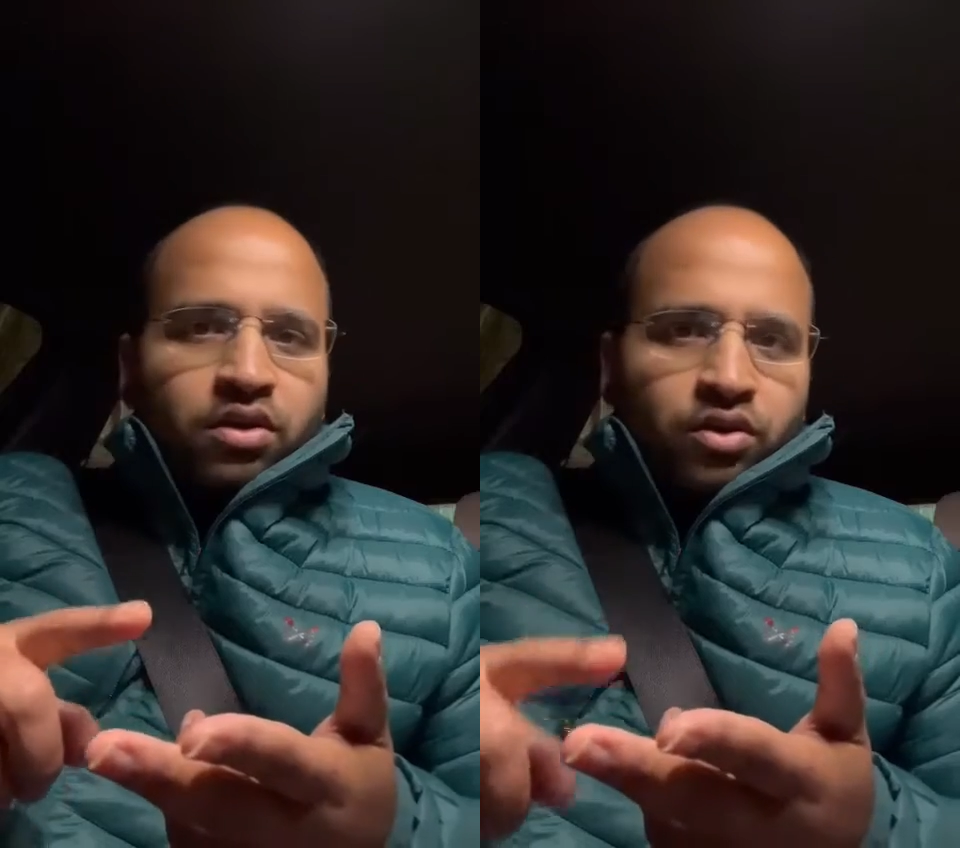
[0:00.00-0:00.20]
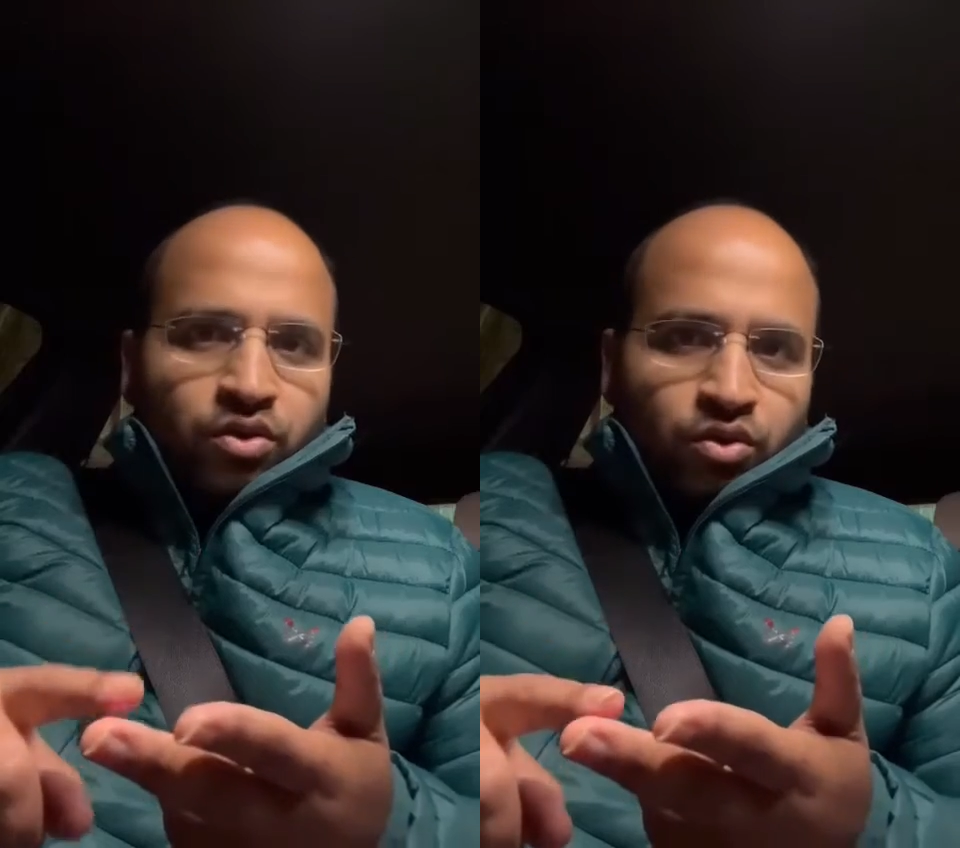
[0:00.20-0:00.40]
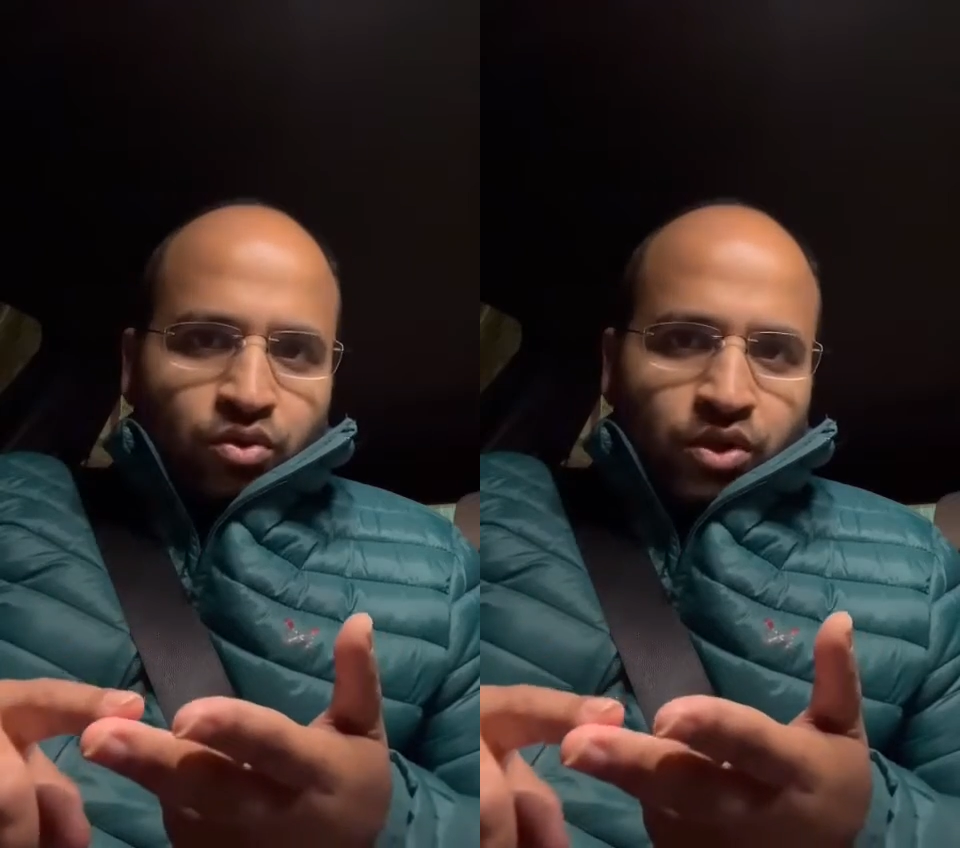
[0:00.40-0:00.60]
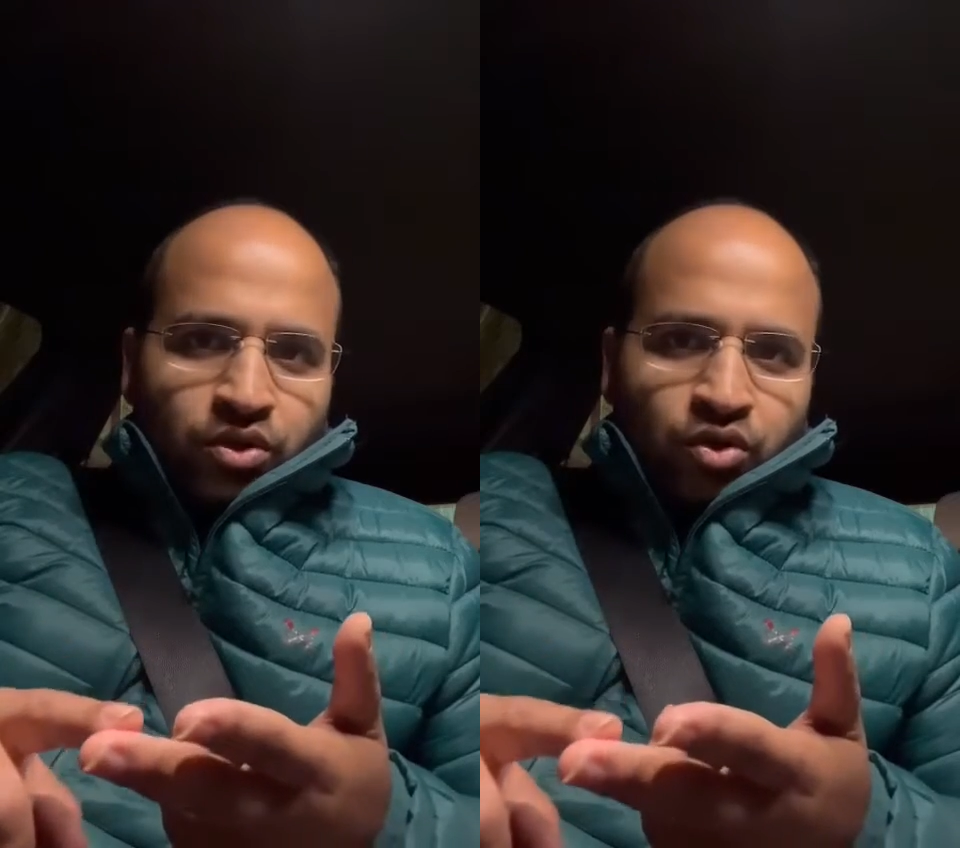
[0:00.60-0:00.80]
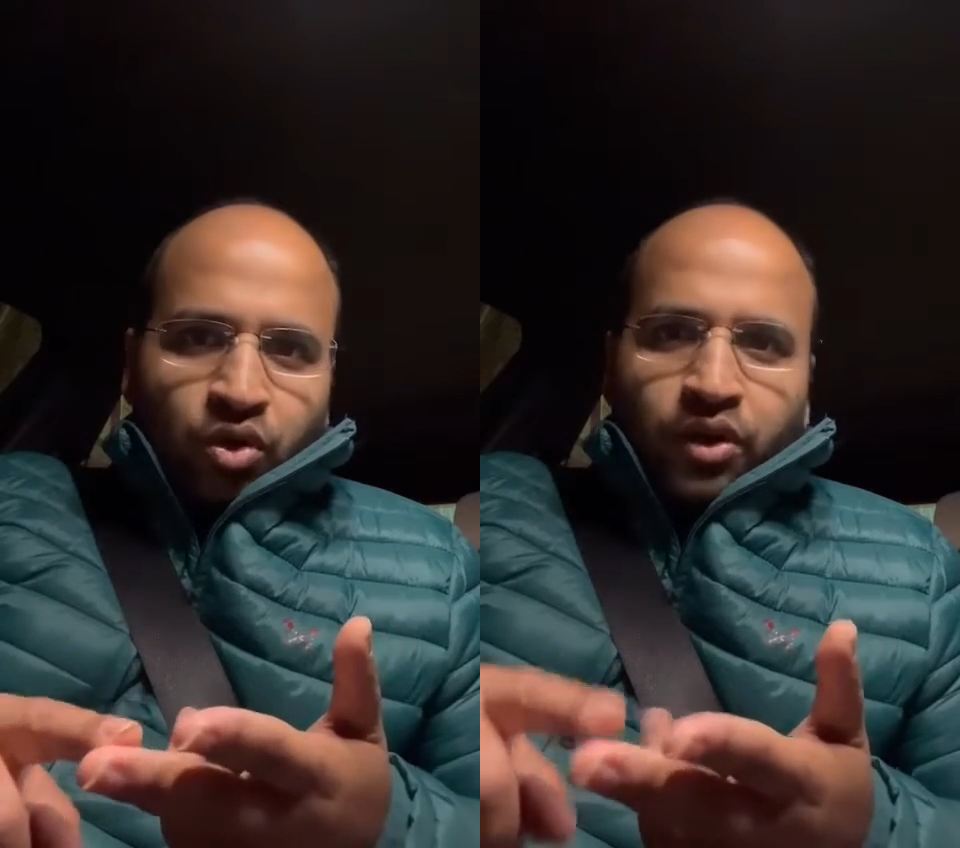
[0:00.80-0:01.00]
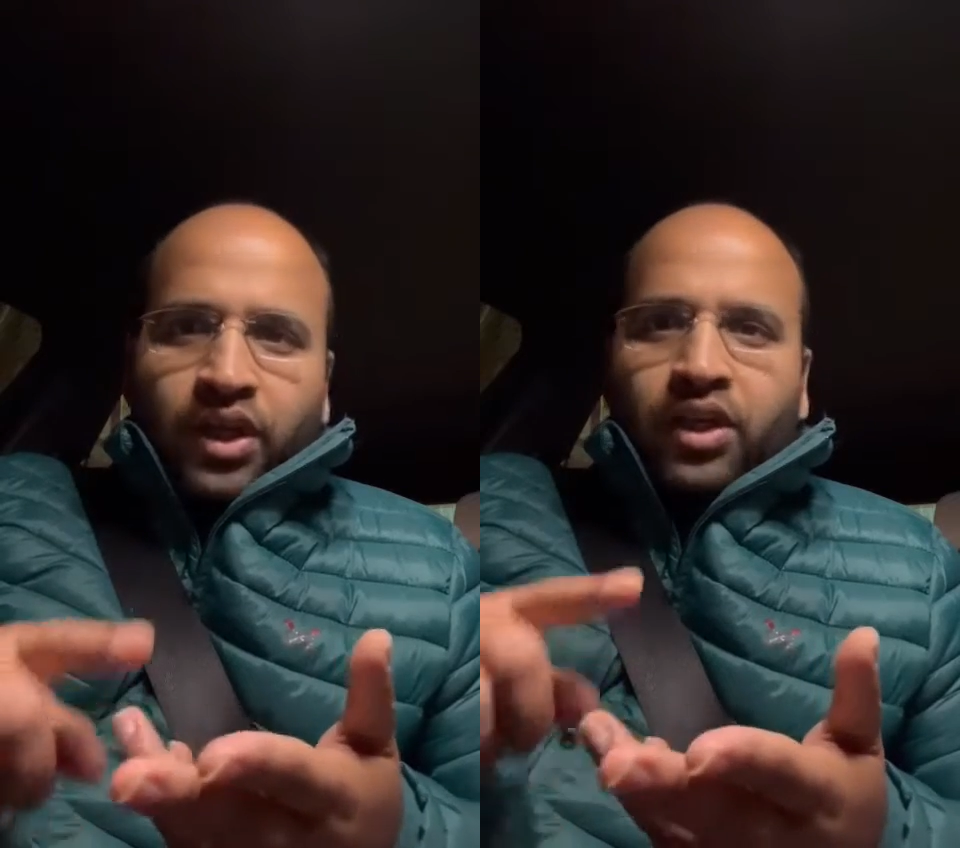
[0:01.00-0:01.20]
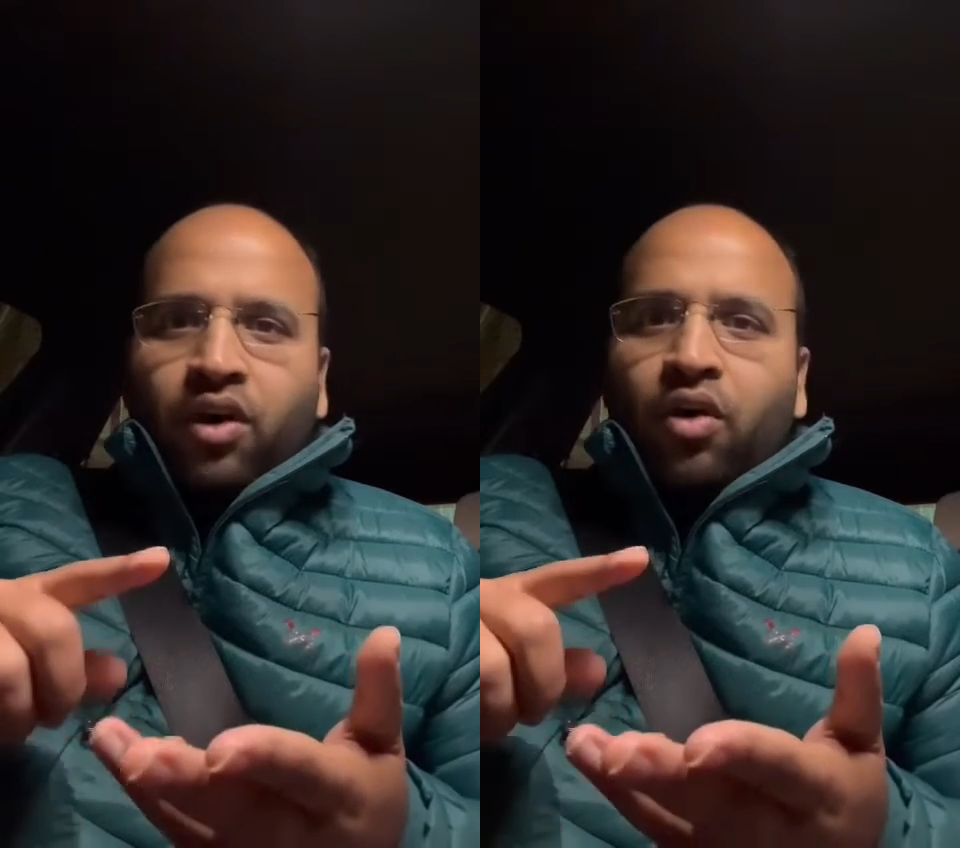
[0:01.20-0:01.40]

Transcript: use a story